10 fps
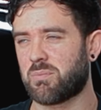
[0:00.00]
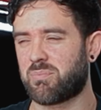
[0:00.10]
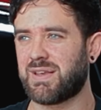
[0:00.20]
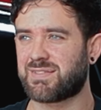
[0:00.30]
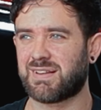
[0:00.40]

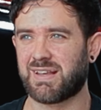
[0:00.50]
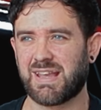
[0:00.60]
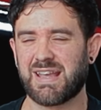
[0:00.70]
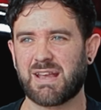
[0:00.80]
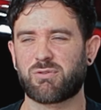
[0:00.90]

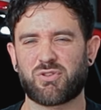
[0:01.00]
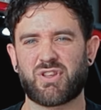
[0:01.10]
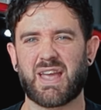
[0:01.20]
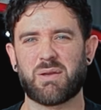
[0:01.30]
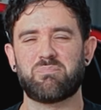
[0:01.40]
Basically, it gives us
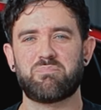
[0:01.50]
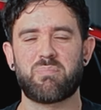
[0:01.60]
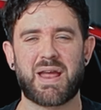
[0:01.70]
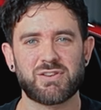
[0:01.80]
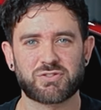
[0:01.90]
a
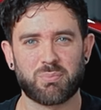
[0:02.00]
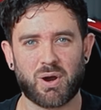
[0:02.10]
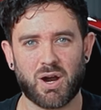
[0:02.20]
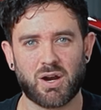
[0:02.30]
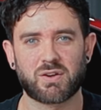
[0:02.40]

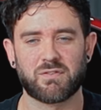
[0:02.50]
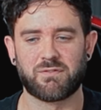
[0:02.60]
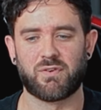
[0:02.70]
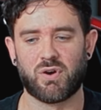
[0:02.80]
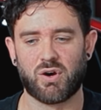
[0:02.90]
benchmark
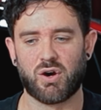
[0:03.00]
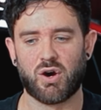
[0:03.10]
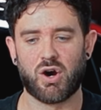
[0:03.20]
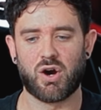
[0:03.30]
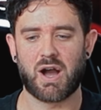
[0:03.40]

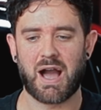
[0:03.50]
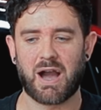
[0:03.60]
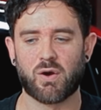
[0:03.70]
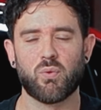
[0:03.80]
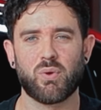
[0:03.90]
for
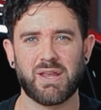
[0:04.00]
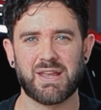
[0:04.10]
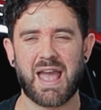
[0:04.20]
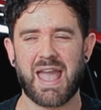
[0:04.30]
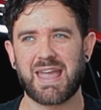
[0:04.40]
how
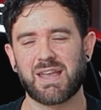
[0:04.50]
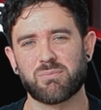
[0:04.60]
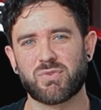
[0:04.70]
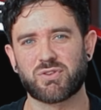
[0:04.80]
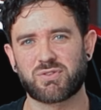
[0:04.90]
we
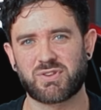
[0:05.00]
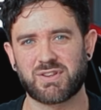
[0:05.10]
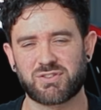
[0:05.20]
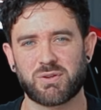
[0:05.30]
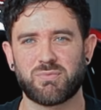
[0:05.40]
aim the
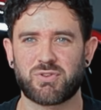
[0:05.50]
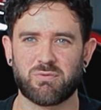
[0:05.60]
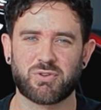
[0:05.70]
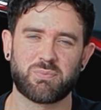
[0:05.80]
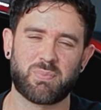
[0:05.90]
system to
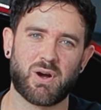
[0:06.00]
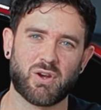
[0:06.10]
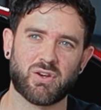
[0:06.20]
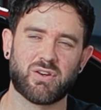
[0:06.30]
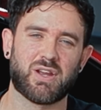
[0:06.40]

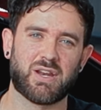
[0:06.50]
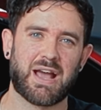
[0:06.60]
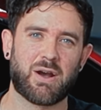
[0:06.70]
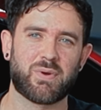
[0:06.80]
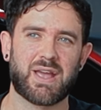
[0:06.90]
respond and
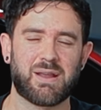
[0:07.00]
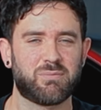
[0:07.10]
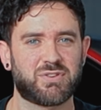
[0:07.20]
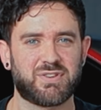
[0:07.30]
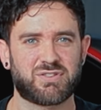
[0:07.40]
how we
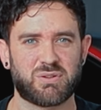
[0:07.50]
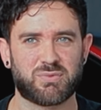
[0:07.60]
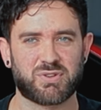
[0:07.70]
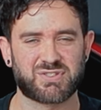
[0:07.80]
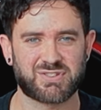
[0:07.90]
aim the system
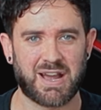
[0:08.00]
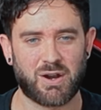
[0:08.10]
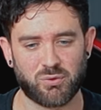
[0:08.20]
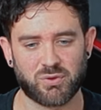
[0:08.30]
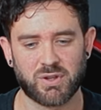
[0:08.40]
to
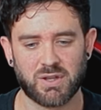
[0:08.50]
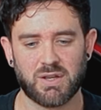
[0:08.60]
sound.